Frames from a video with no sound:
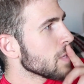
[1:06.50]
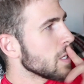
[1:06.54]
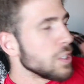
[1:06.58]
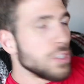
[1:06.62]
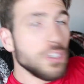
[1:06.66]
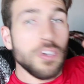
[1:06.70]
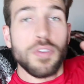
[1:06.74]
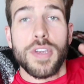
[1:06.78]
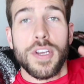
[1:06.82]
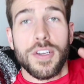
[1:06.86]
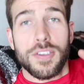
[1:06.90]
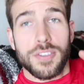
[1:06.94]

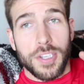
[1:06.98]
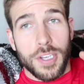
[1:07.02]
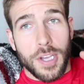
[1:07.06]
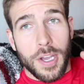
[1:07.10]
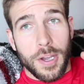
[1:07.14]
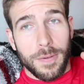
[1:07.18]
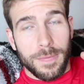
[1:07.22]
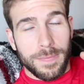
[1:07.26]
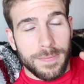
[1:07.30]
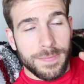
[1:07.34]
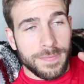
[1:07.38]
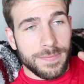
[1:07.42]
2 years
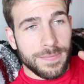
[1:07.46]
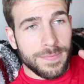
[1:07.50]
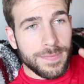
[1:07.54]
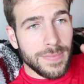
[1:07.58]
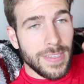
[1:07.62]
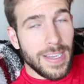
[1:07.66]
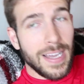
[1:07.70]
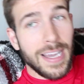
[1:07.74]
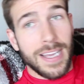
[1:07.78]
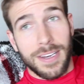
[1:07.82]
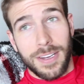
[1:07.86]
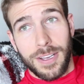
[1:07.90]
ago,
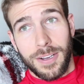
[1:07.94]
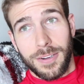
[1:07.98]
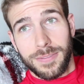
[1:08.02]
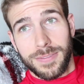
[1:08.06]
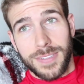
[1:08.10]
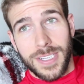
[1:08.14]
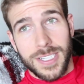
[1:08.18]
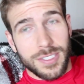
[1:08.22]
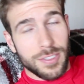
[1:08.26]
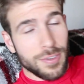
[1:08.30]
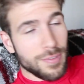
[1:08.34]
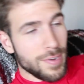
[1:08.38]
I know,
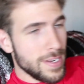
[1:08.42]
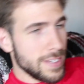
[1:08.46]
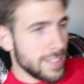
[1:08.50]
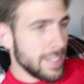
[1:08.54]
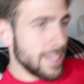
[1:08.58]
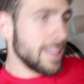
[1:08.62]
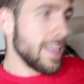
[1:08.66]
that's crazy,